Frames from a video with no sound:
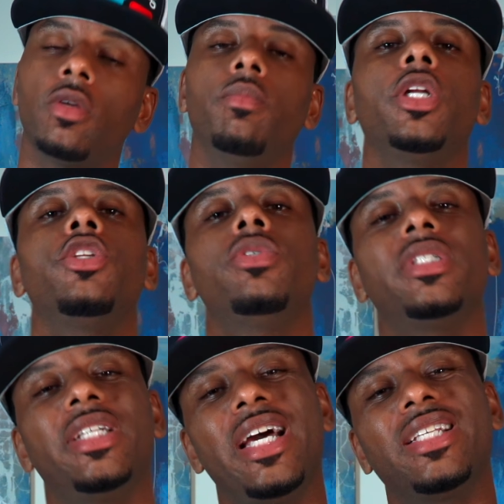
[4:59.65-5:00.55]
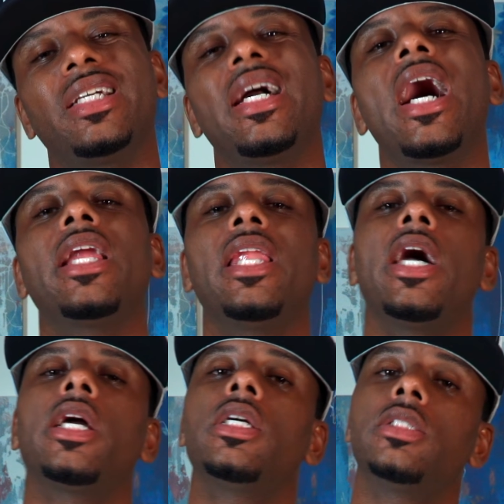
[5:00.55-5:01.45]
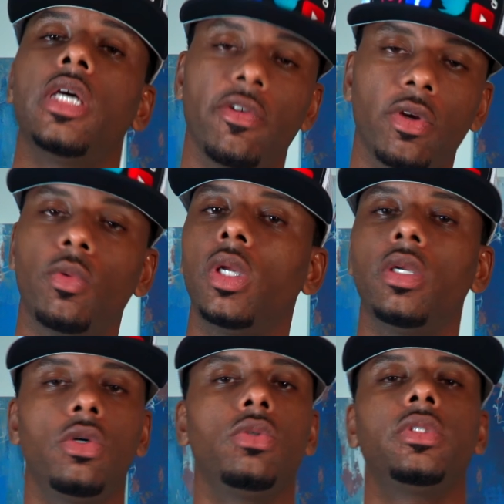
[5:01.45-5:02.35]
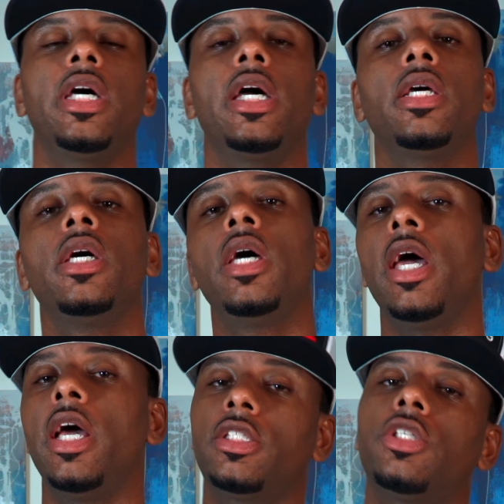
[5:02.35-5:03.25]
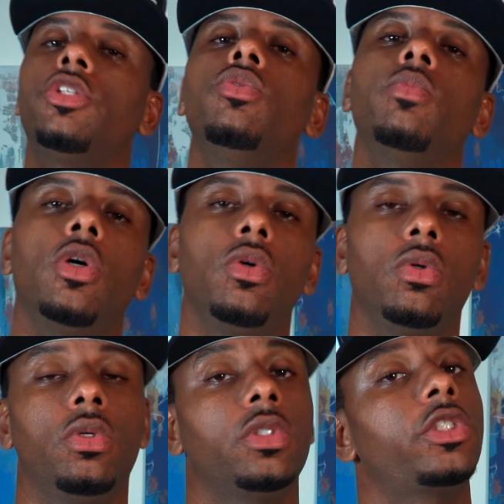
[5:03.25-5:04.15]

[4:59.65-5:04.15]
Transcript: but using it as a guideline, because everyone knows that S&Q mode on